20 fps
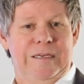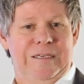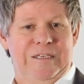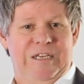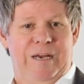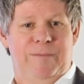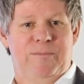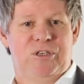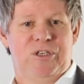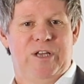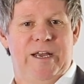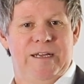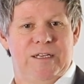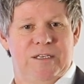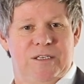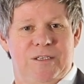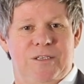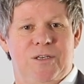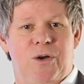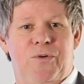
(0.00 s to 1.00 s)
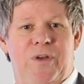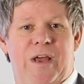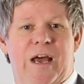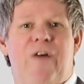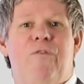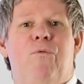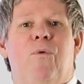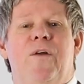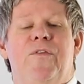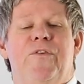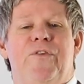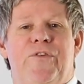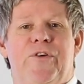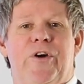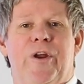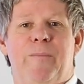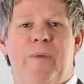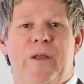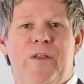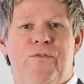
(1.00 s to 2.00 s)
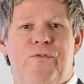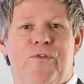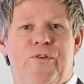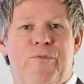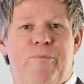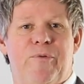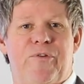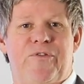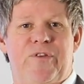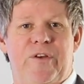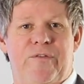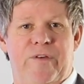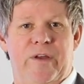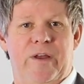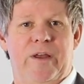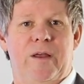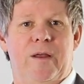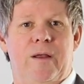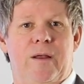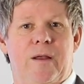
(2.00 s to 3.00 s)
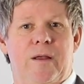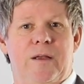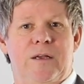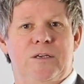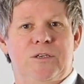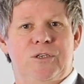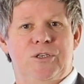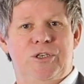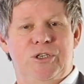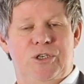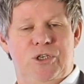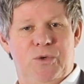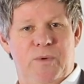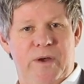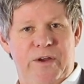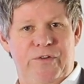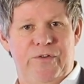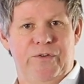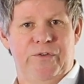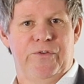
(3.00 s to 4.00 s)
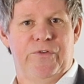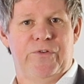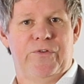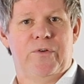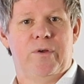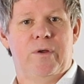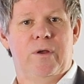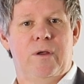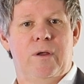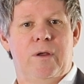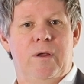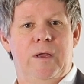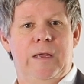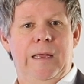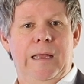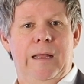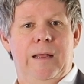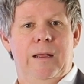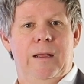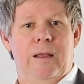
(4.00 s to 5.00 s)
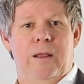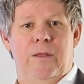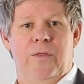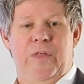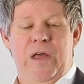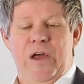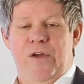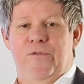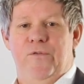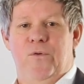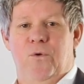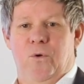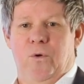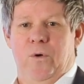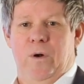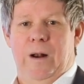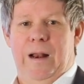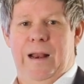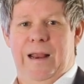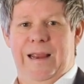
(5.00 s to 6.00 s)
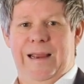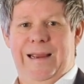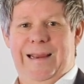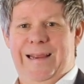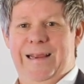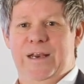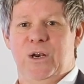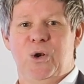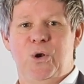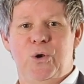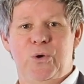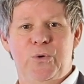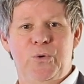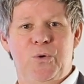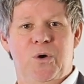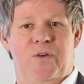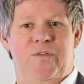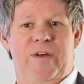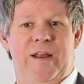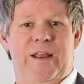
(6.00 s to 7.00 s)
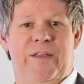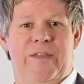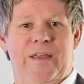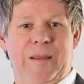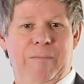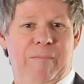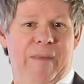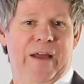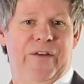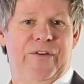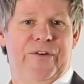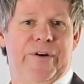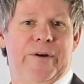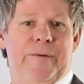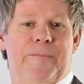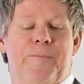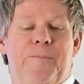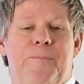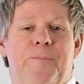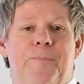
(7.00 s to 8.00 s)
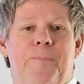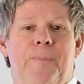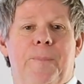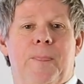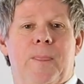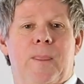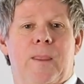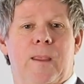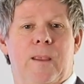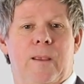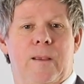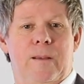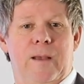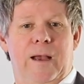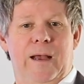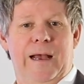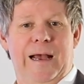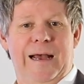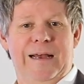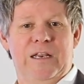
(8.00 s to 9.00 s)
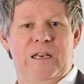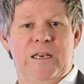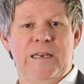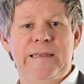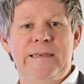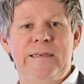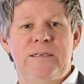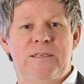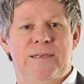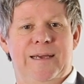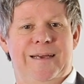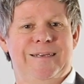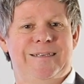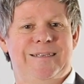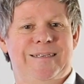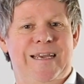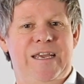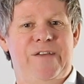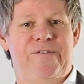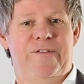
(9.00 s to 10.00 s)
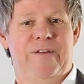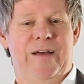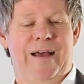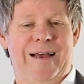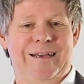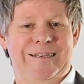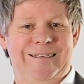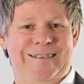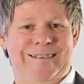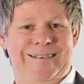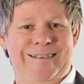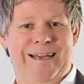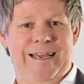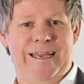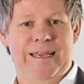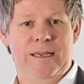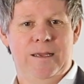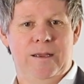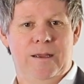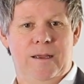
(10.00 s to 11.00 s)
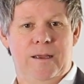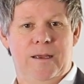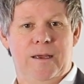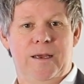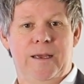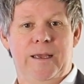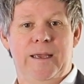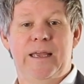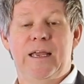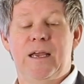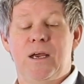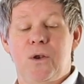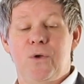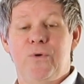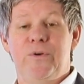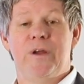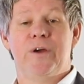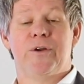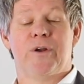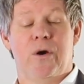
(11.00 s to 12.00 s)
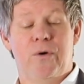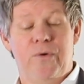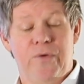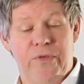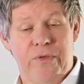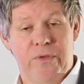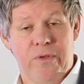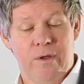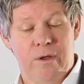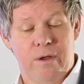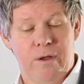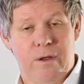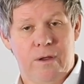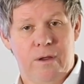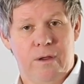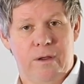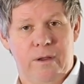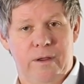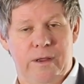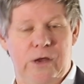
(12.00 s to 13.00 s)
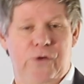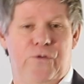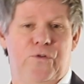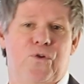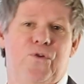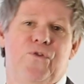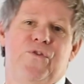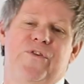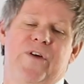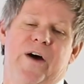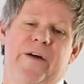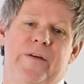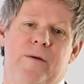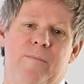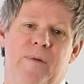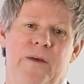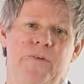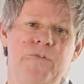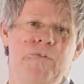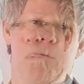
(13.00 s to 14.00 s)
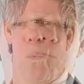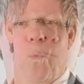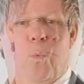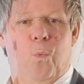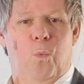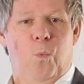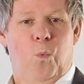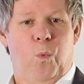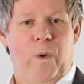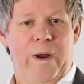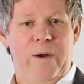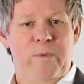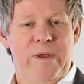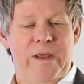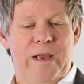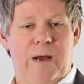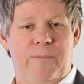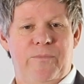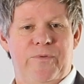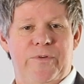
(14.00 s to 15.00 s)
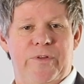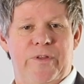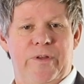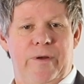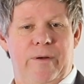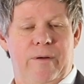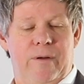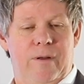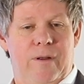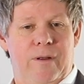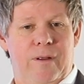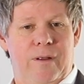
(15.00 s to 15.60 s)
Some states don't have one determined for specific situations. Therefore, in lieu of anything better, at least as safe as today, including growth, is a good starting place. When we come to the